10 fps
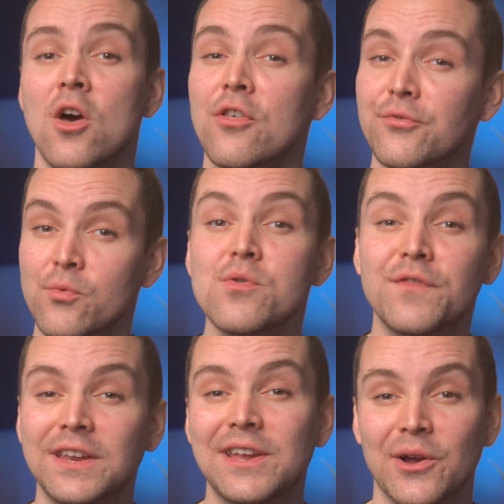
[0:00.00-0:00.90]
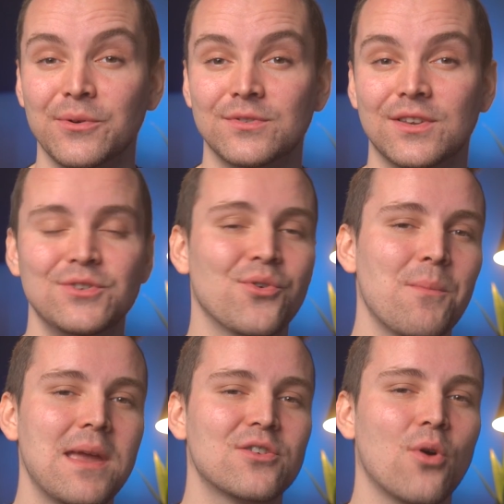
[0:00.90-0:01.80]
Through videos, you can
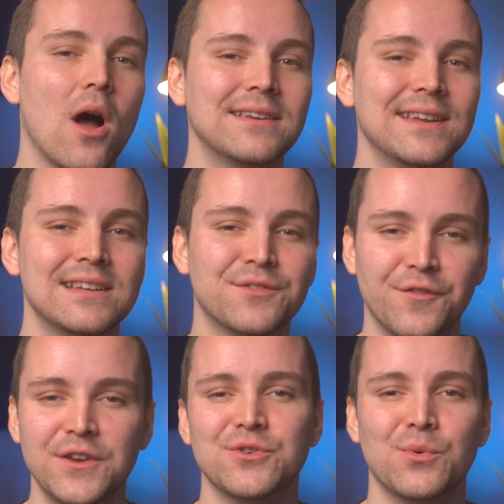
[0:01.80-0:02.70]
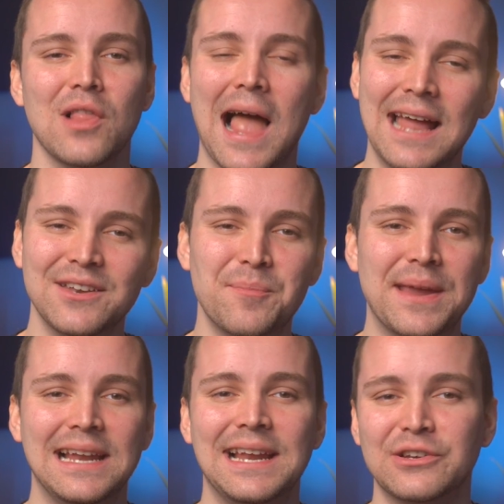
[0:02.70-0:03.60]
make your ideas visual and
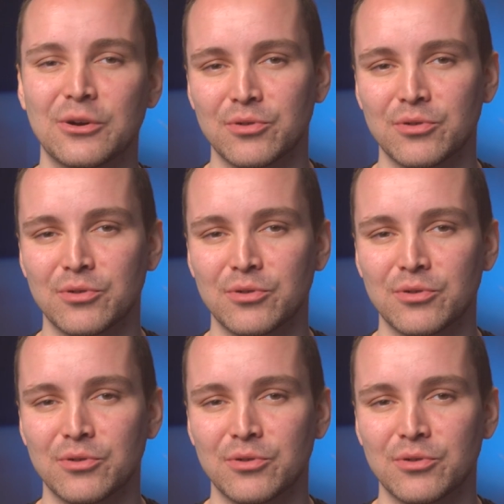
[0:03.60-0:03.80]
appealing to